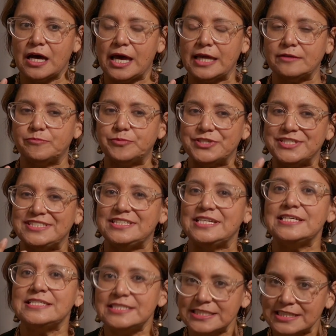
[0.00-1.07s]
and
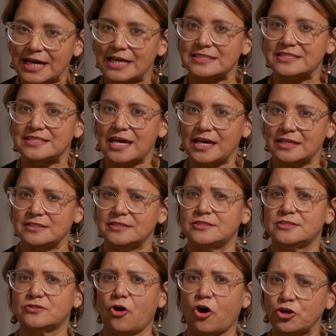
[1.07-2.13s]
presenting us
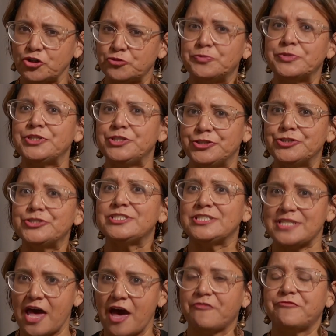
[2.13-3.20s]
as entrepreneurs in
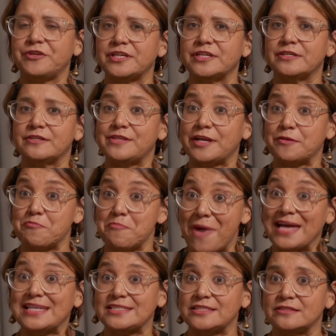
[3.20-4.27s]
Africa that
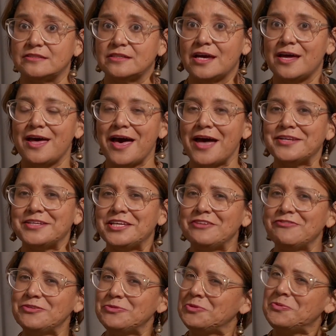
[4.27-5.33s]
mattered. And
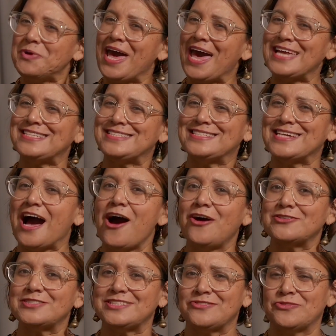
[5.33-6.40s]
even when we had
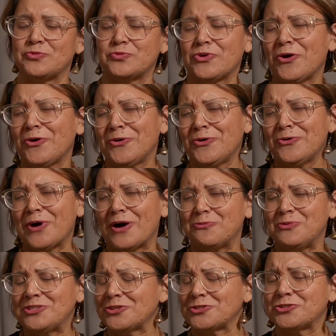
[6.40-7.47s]
doubts and thought, oh,
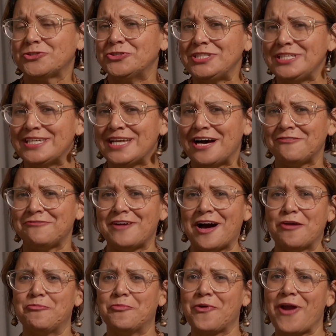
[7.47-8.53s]
we're not good enough,
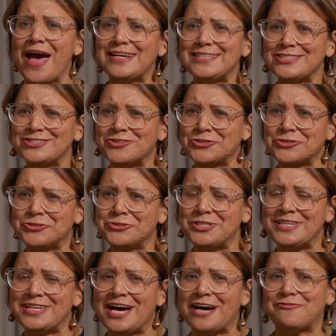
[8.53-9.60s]
our brand is not good
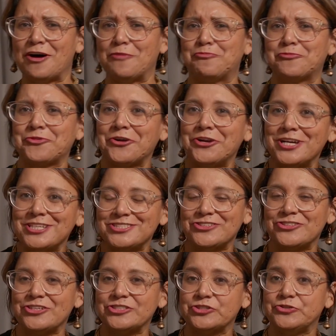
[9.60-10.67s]
enough, our products are
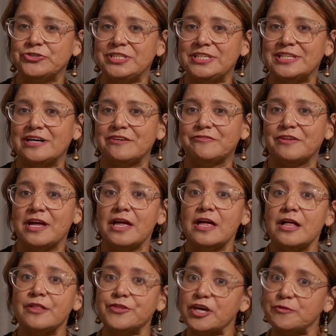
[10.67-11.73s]
not good enough,
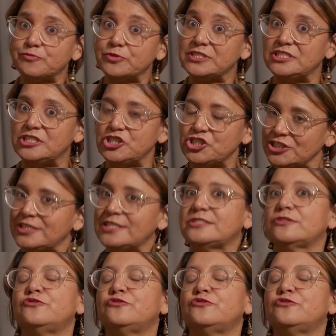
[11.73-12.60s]
they positioned us